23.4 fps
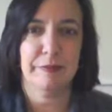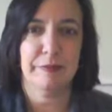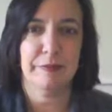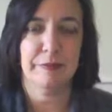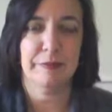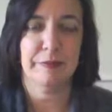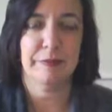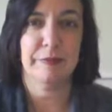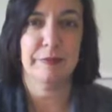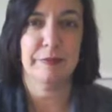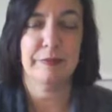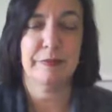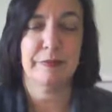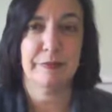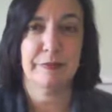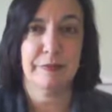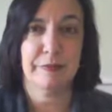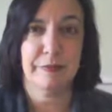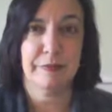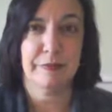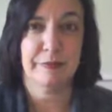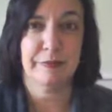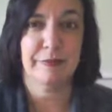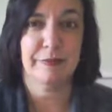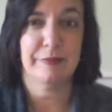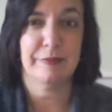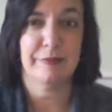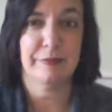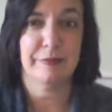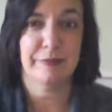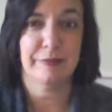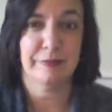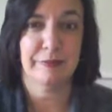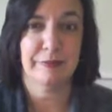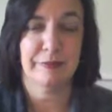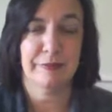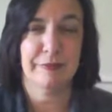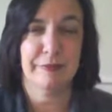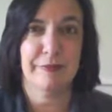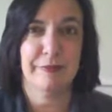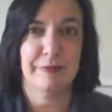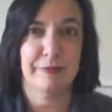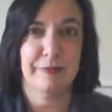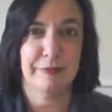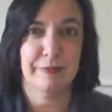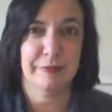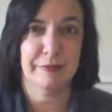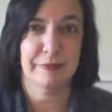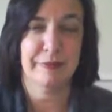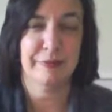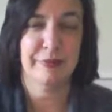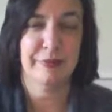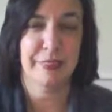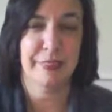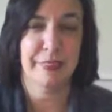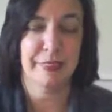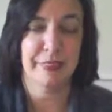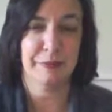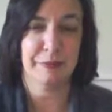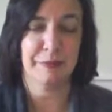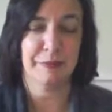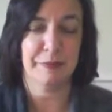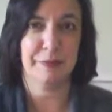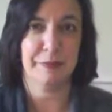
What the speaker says: (silent)